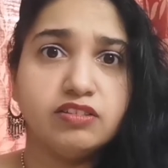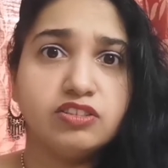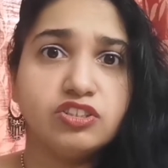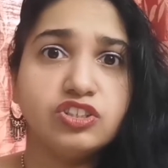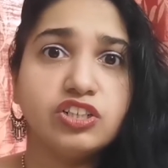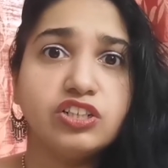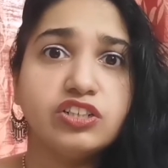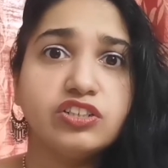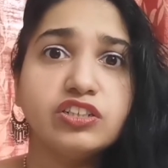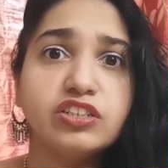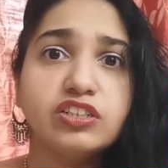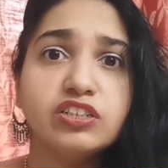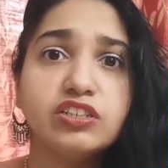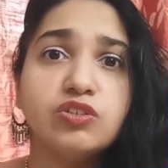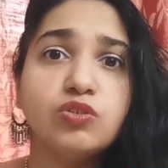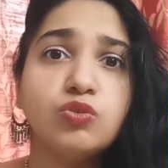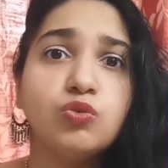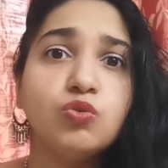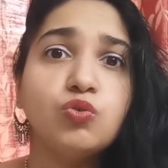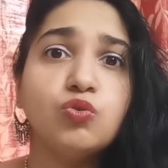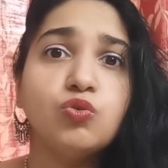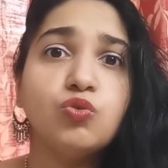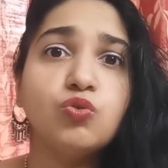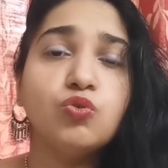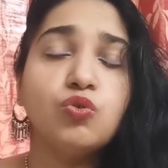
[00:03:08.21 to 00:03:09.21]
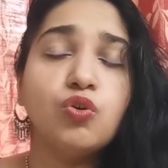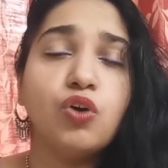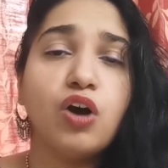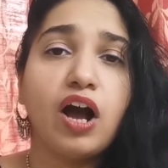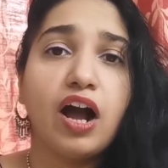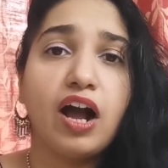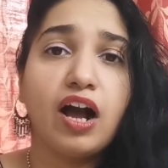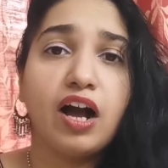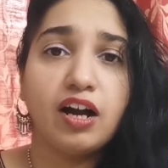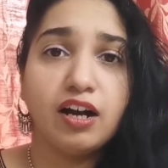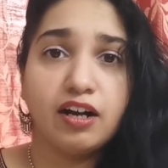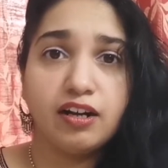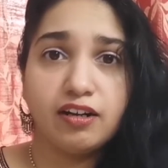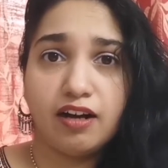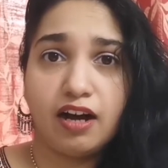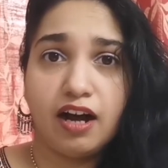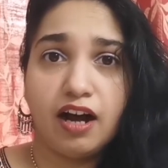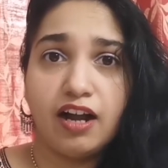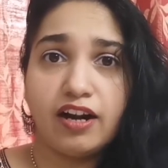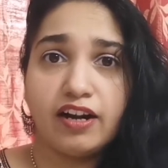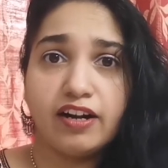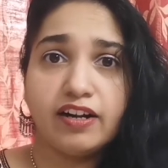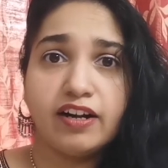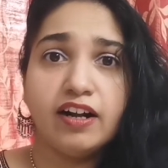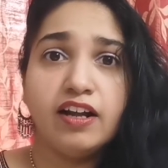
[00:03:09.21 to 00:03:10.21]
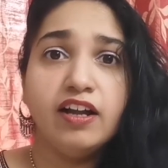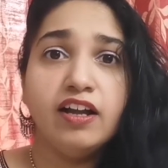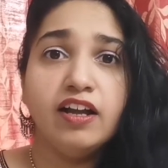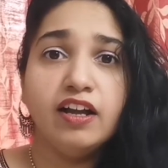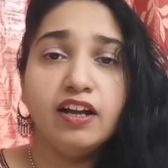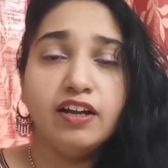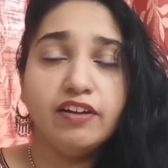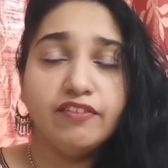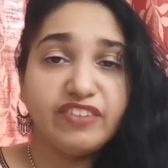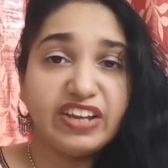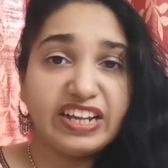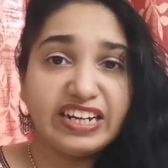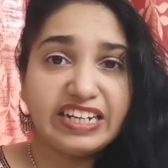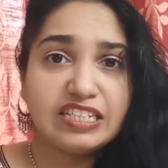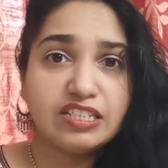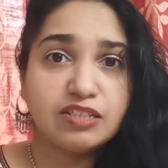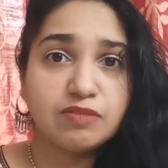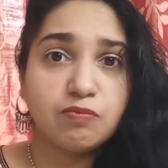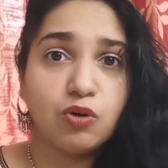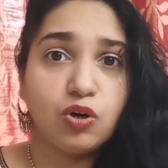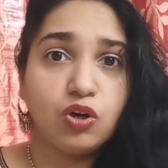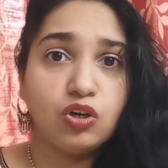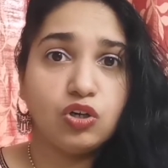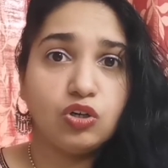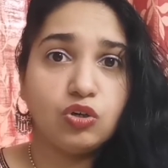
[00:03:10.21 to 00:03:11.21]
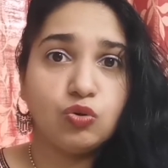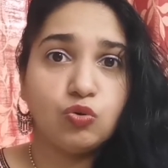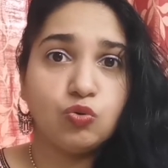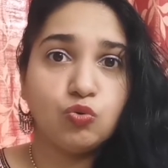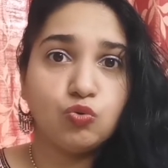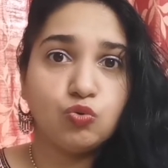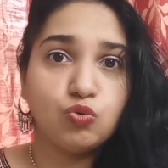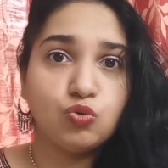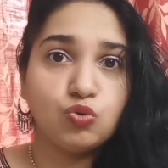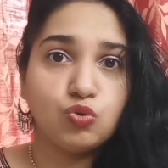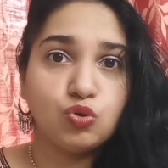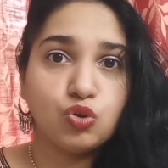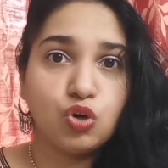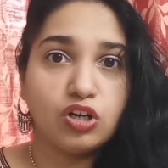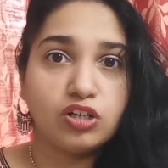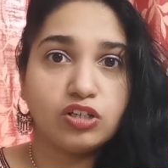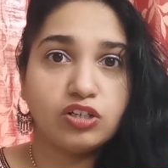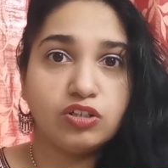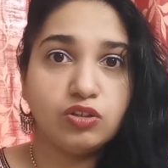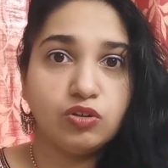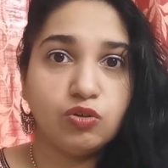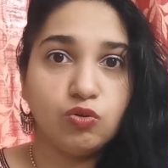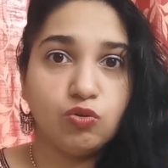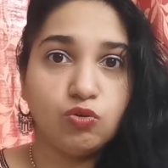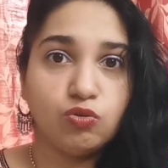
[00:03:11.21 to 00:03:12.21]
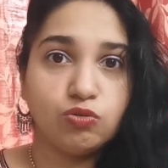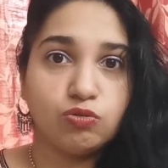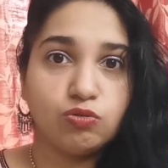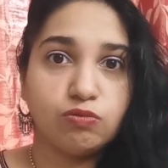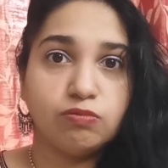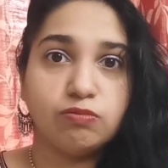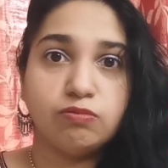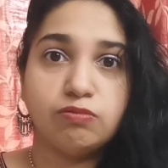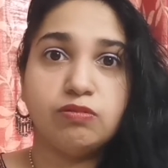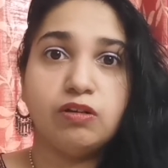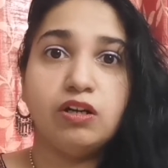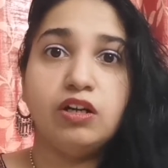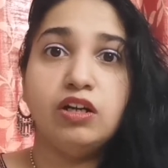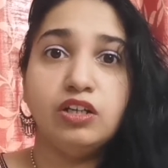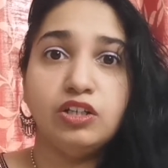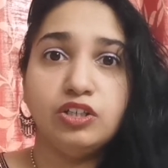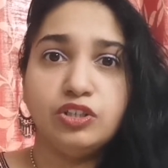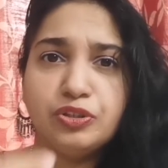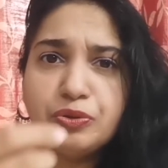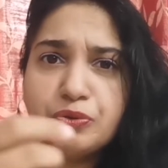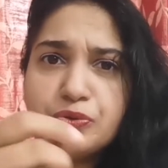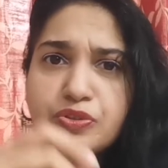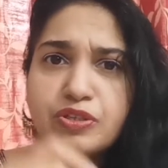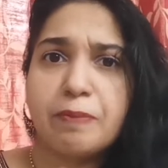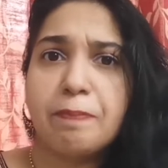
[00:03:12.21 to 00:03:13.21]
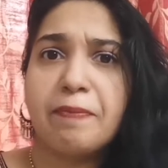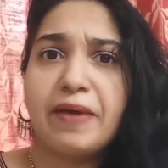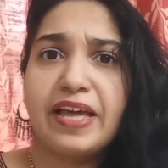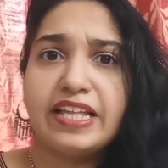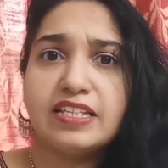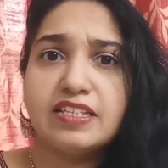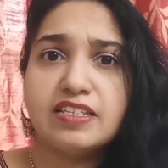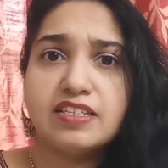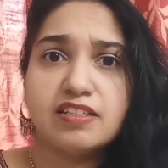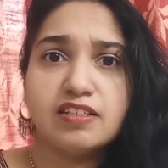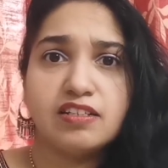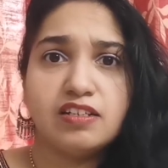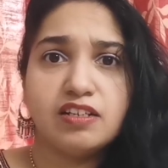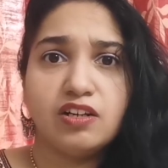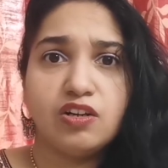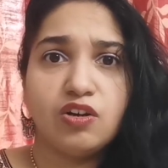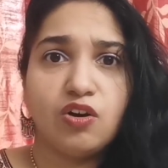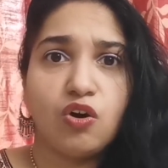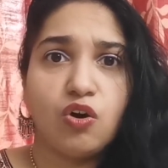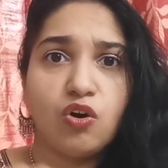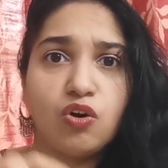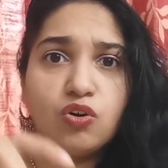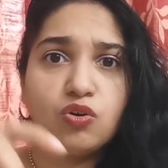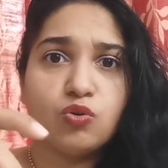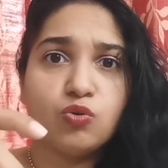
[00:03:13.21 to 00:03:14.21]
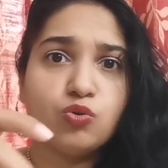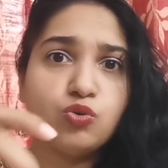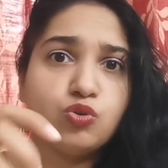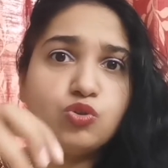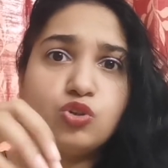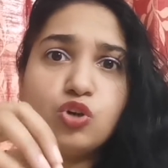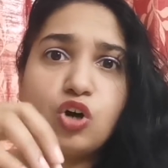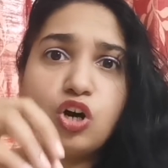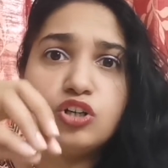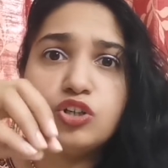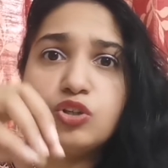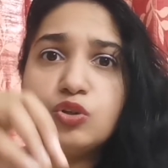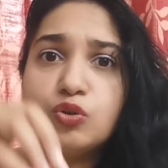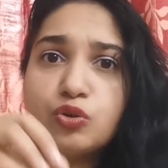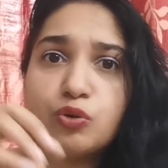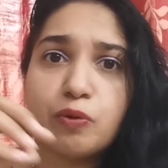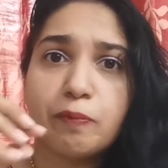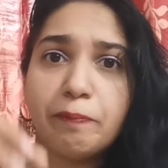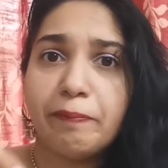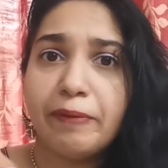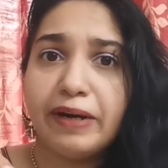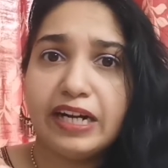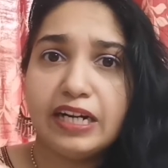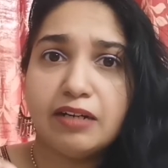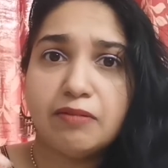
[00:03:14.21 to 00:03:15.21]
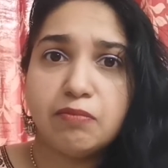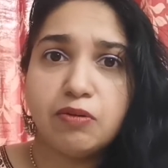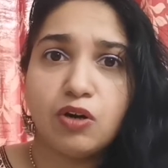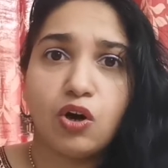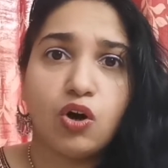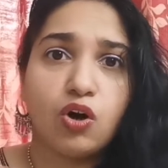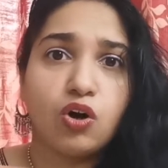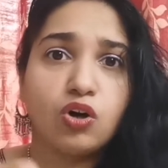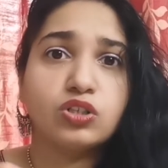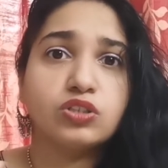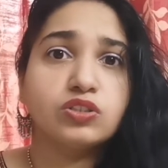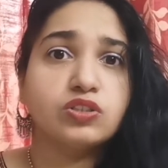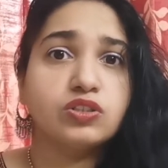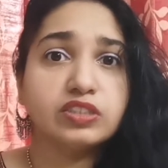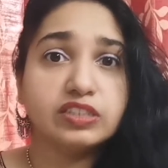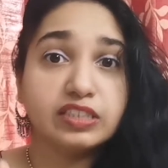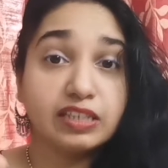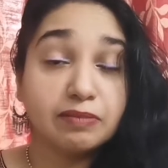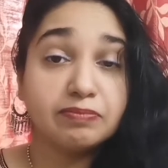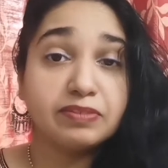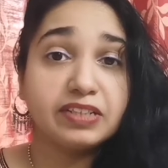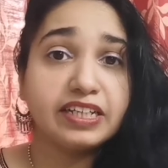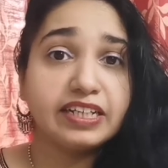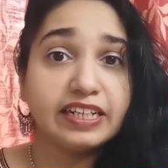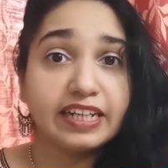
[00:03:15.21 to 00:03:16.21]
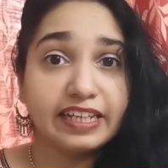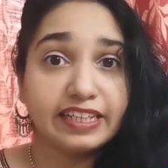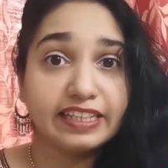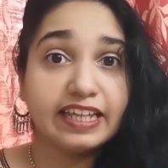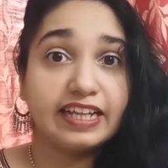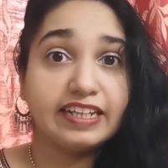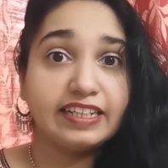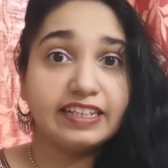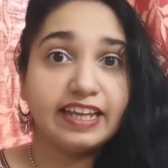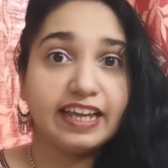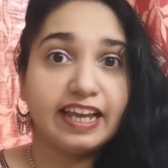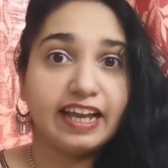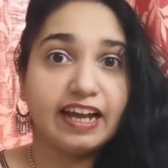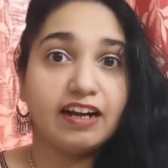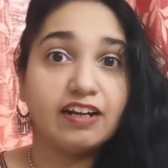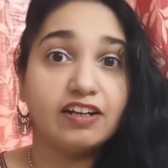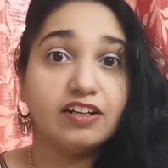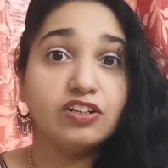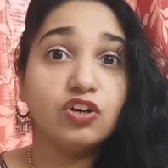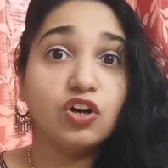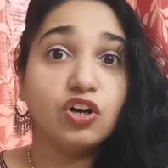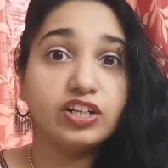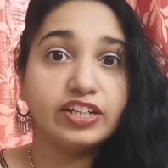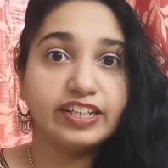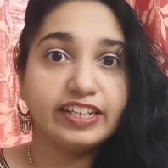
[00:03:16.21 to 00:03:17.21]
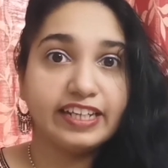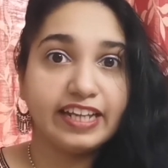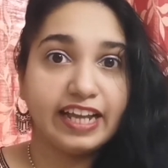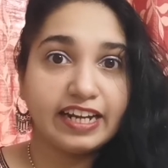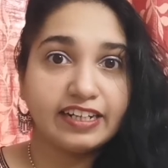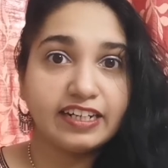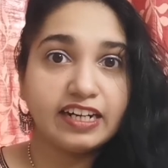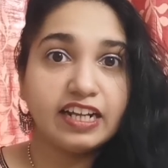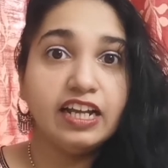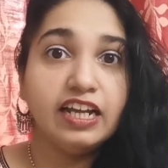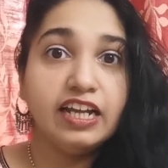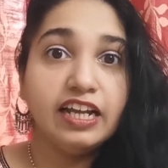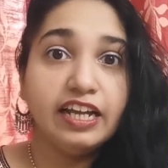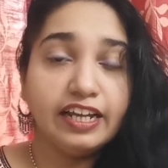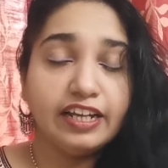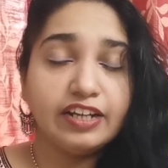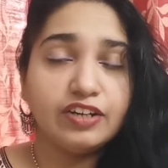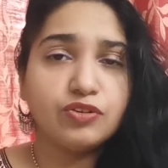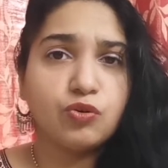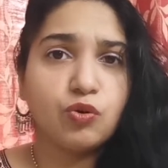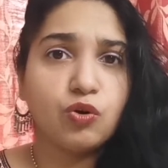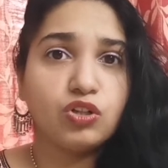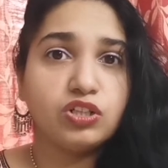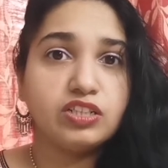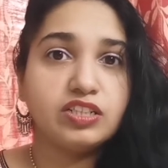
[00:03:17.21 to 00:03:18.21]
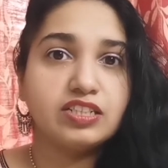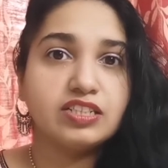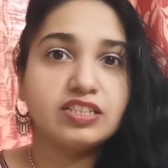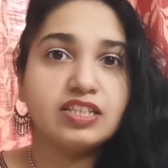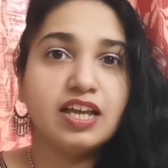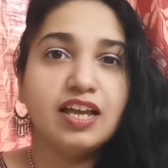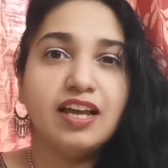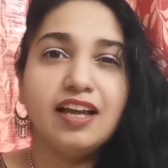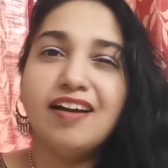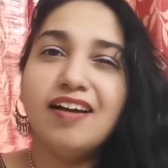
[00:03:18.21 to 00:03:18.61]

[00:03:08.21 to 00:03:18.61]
children who are very small, who do not know to use a pencil or who do not know to build blocks or something like that, they are not yet into all this.